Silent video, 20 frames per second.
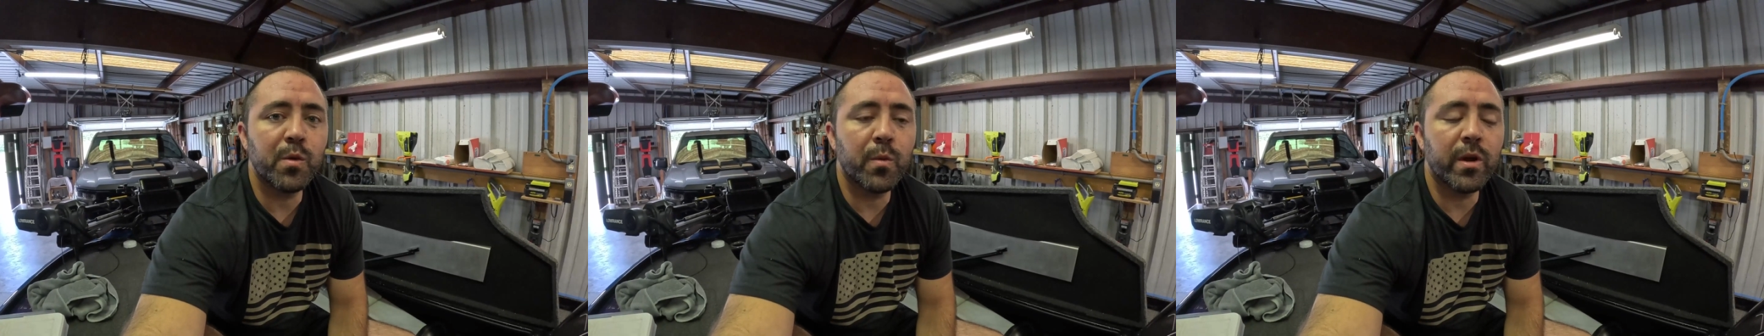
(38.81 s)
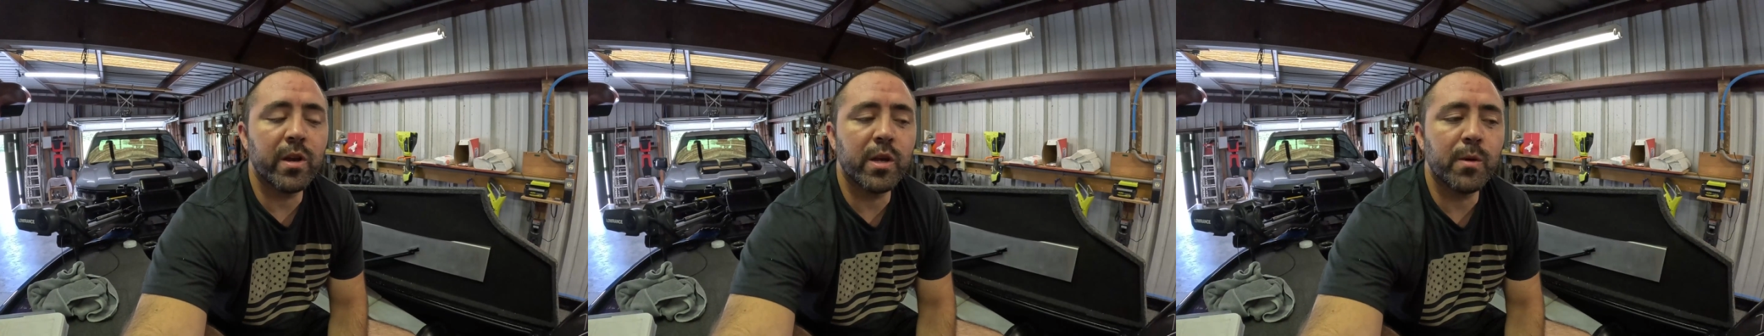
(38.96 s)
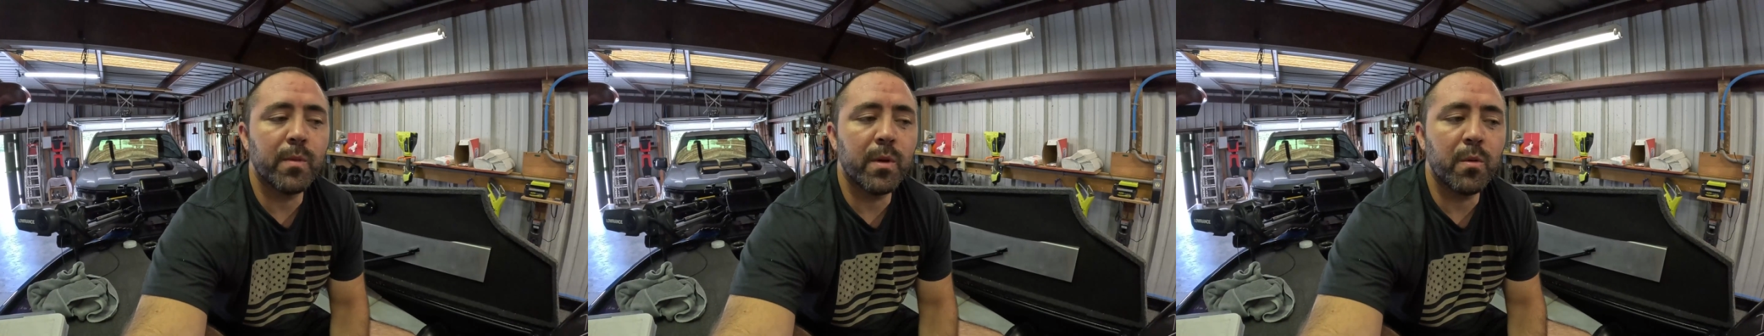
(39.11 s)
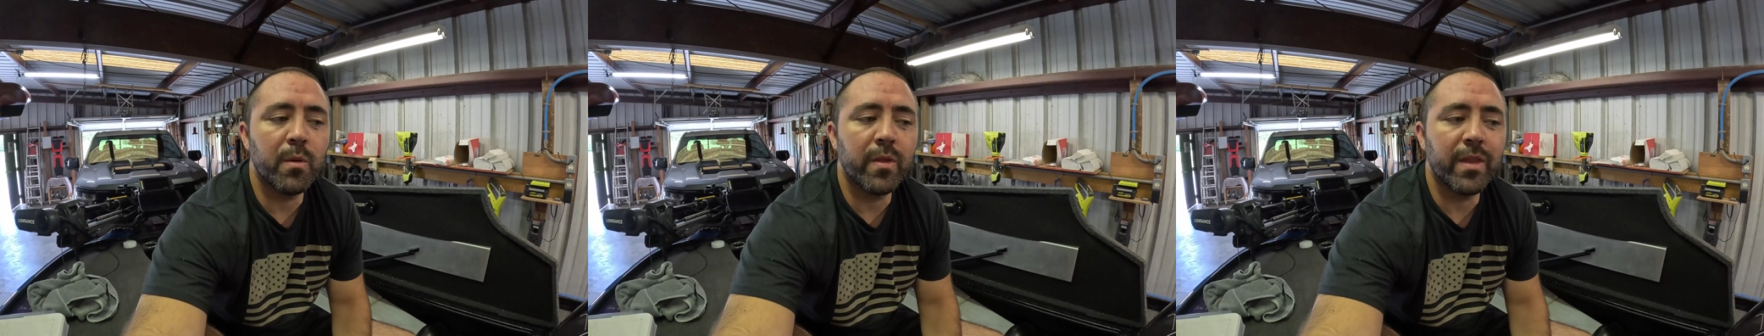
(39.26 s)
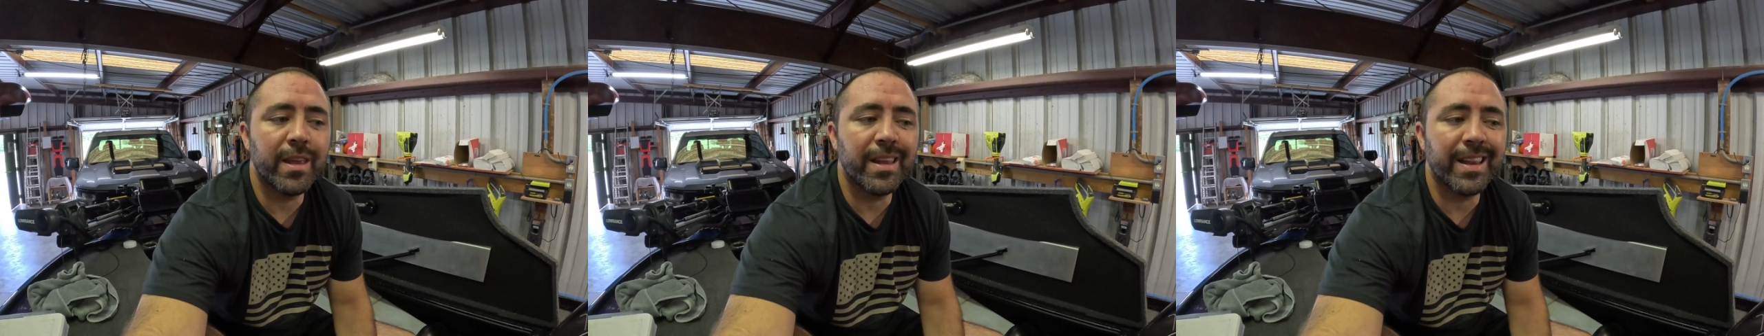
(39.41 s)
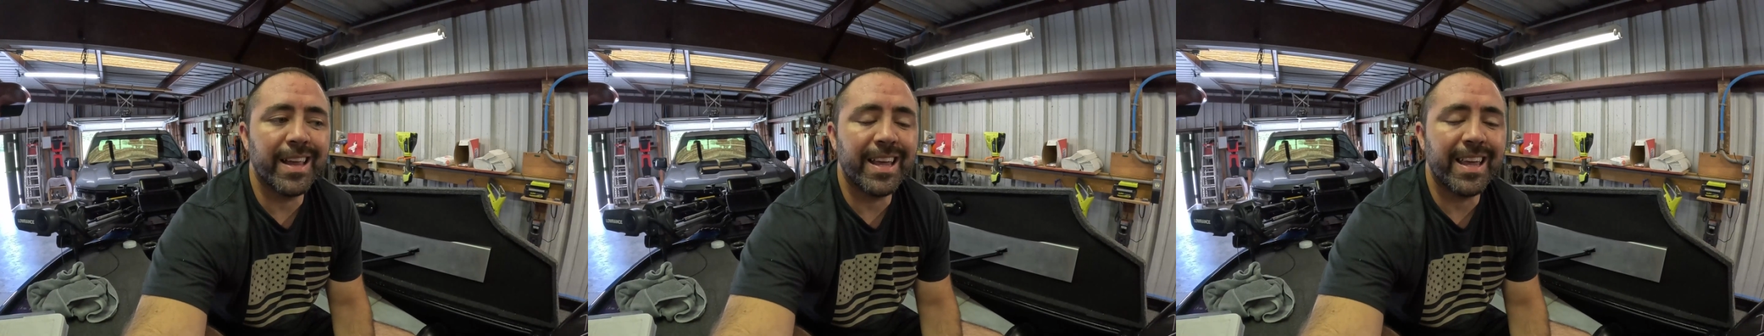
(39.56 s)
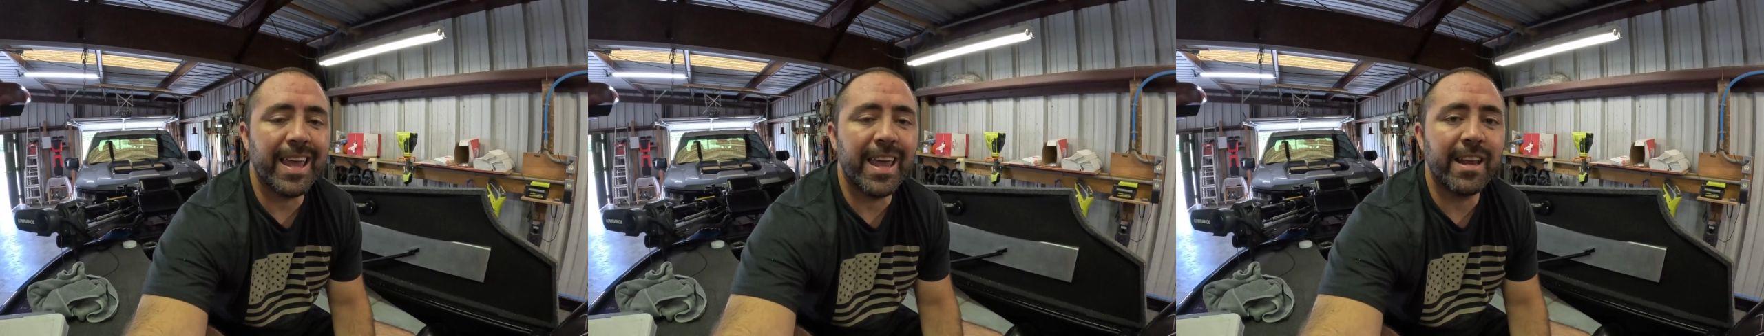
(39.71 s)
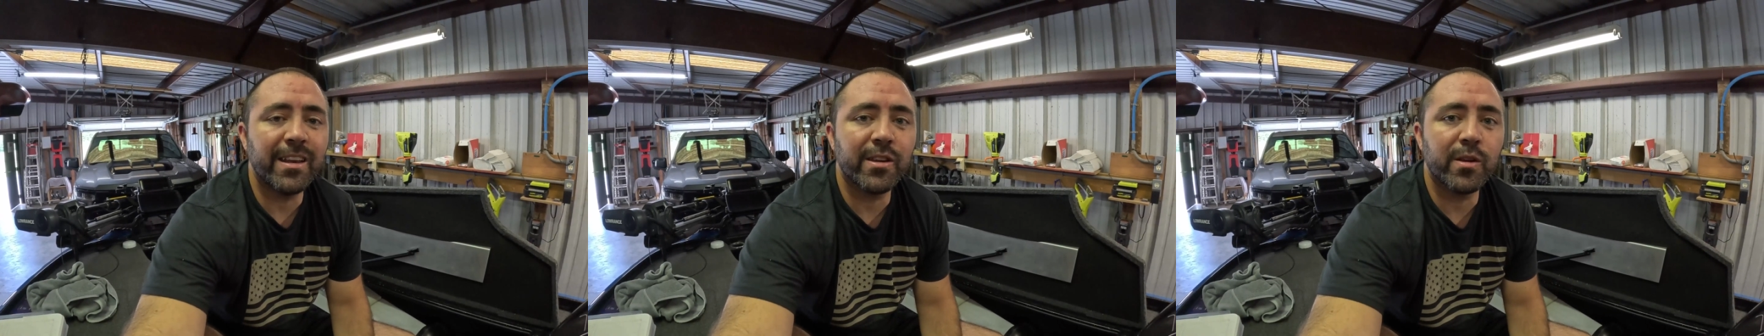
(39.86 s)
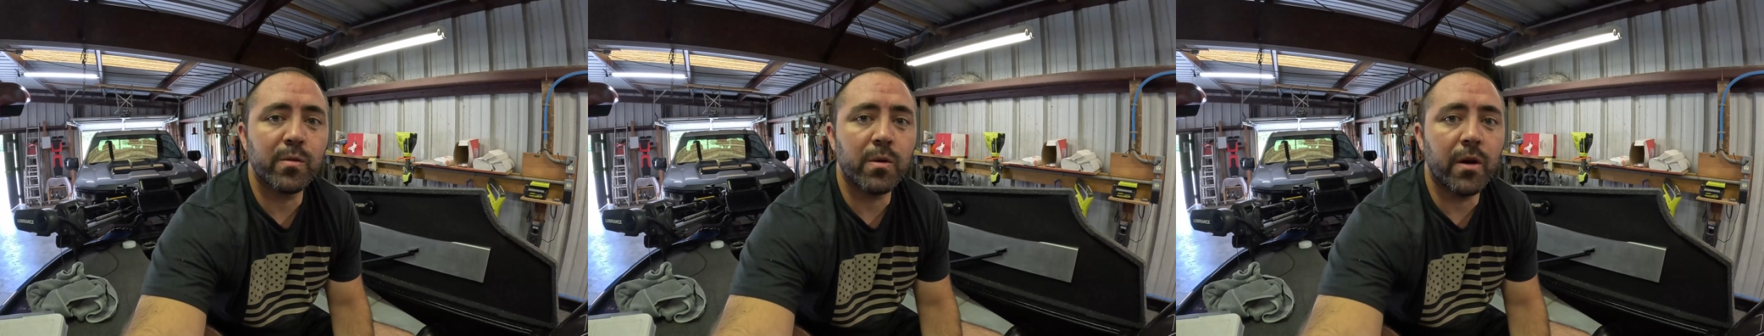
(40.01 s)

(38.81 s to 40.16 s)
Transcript: you want it to be within like 8 to